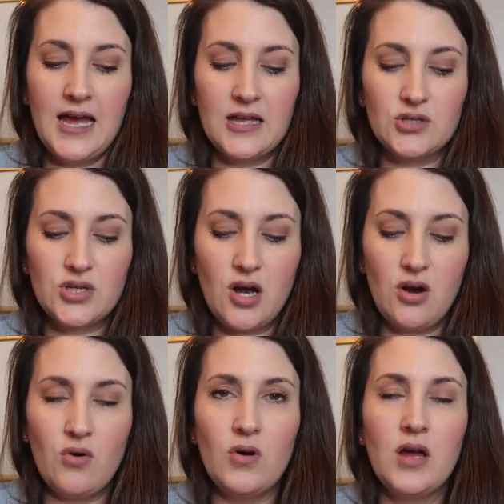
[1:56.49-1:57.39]
And
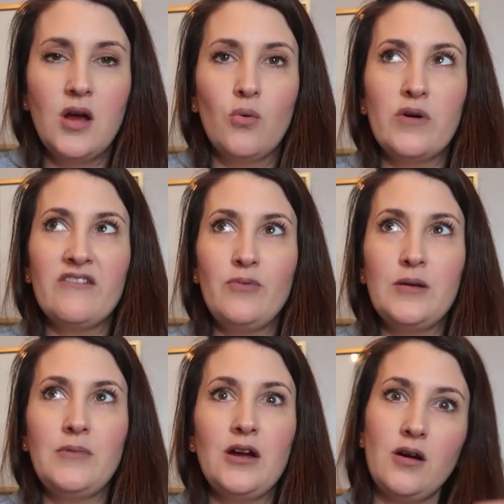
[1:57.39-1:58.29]
so we've
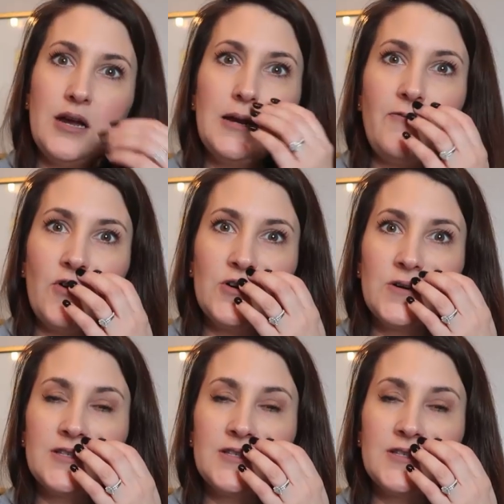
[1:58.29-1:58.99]
been married for